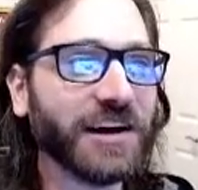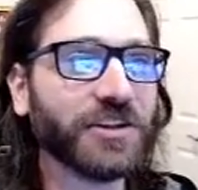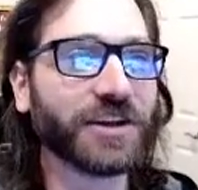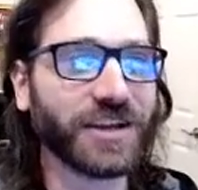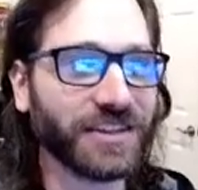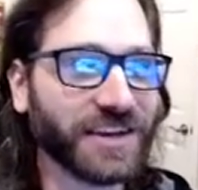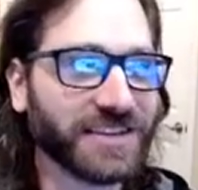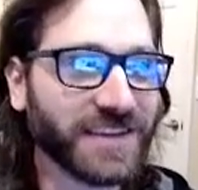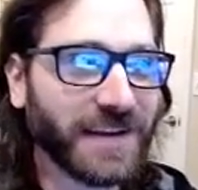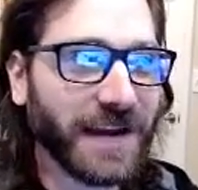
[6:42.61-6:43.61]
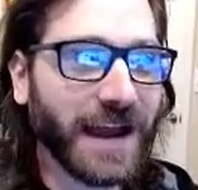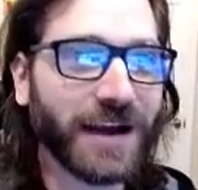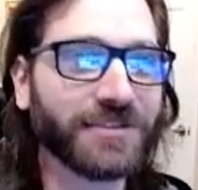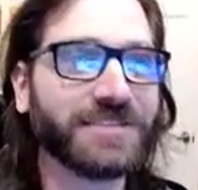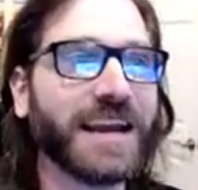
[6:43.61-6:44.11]
Look at this.
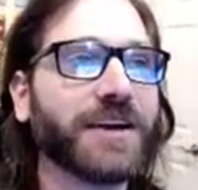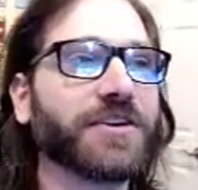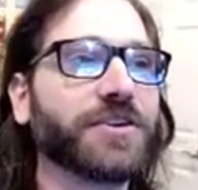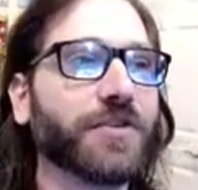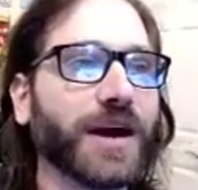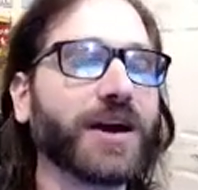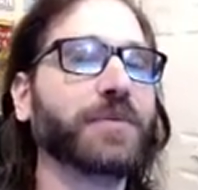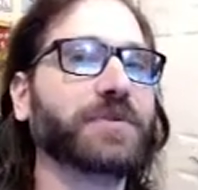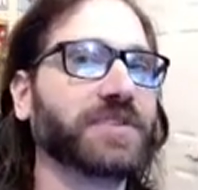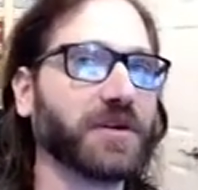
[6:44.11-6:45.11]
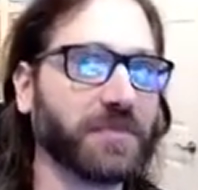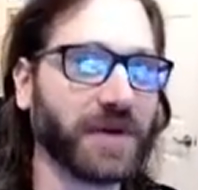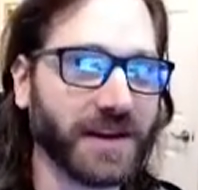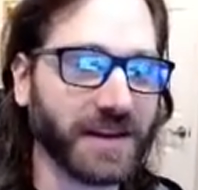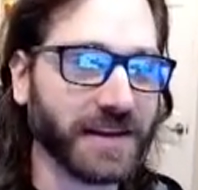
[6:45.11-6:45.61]
How dare you help
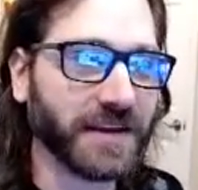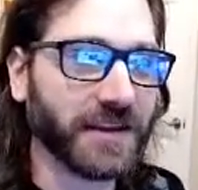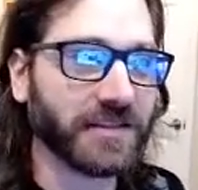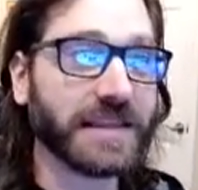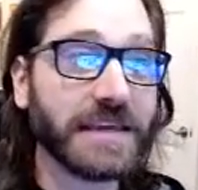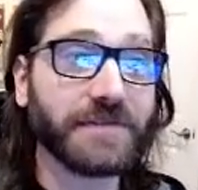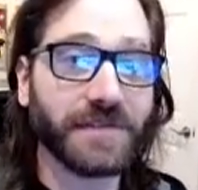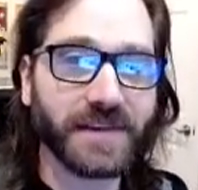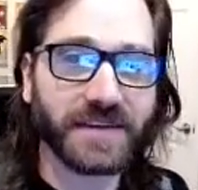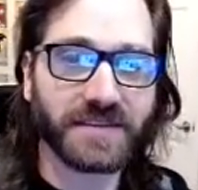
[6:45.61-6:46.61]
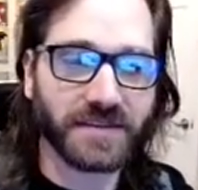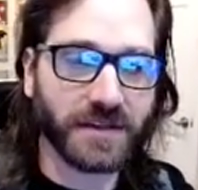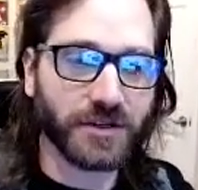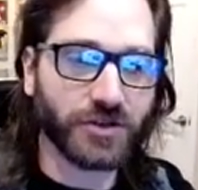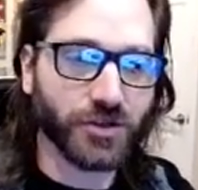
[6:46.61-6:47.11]
somebody leave this
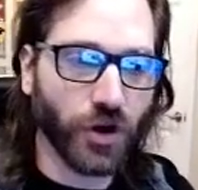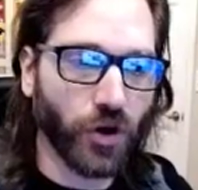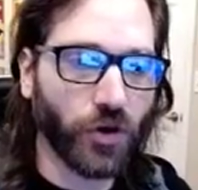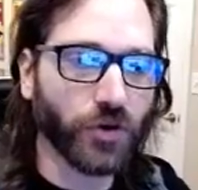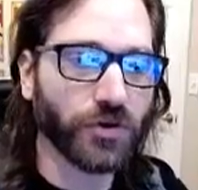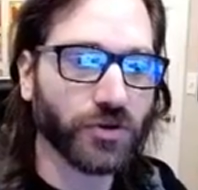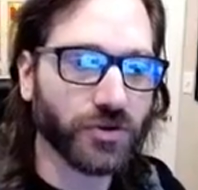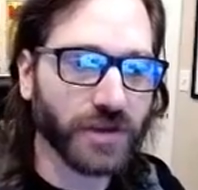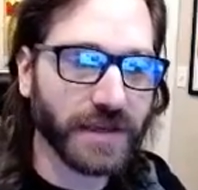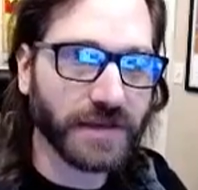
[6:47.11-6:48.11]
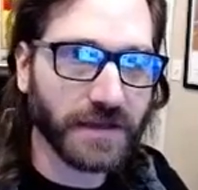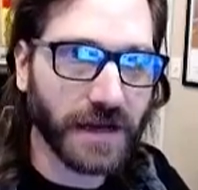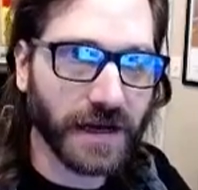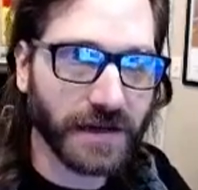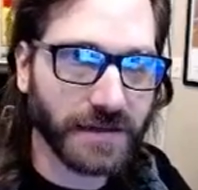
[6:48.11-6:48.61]
totally
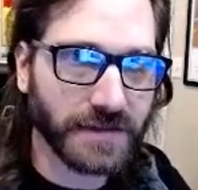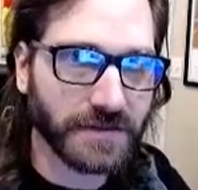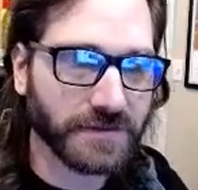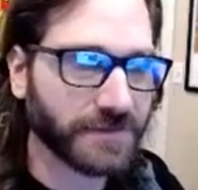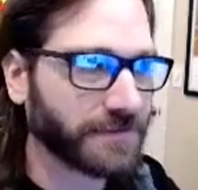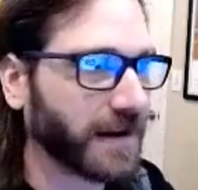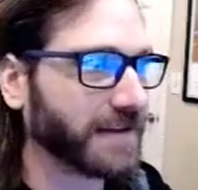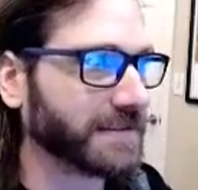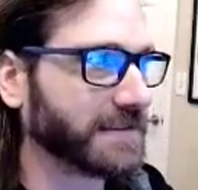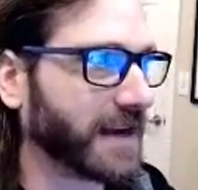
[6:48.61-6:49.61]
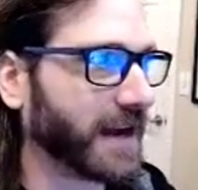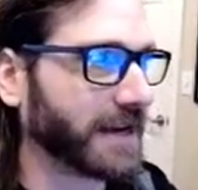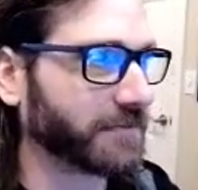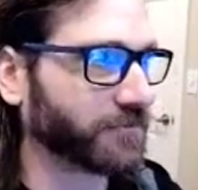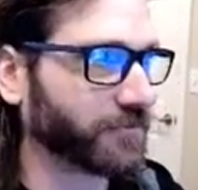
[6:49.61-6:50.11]
uh, fun
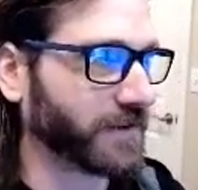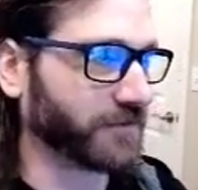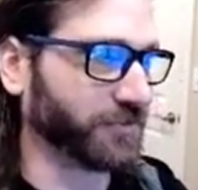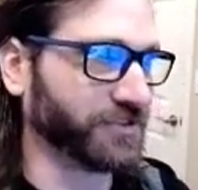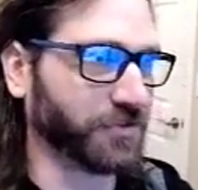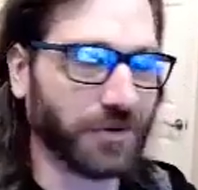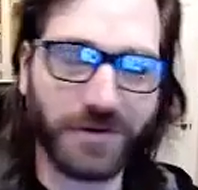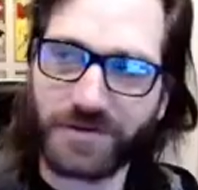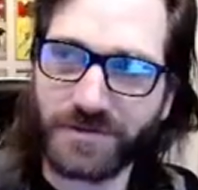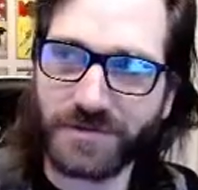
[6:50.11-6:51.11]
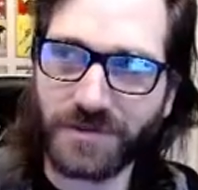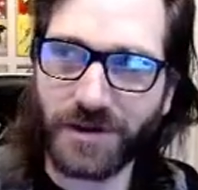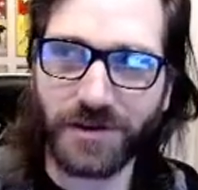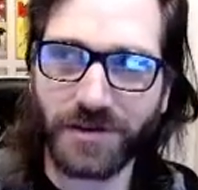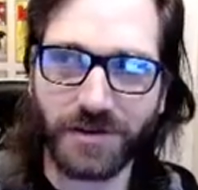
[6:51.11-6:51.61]
time resort. No,
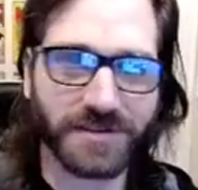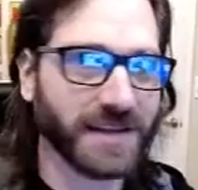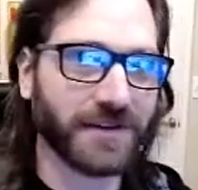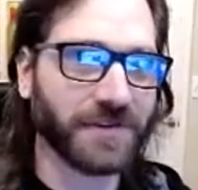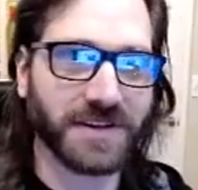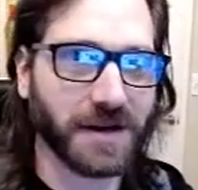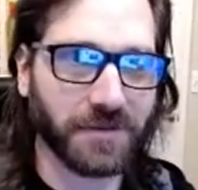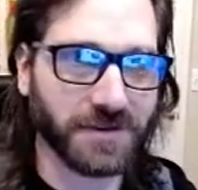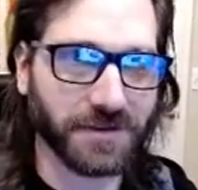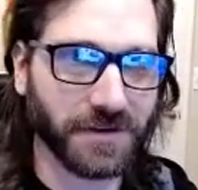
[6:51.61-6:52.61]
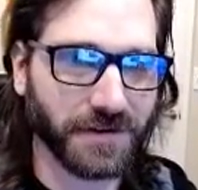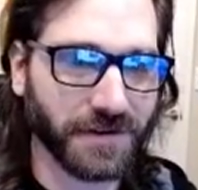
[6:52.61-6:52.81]
no, no, no. It's not a fun time resort.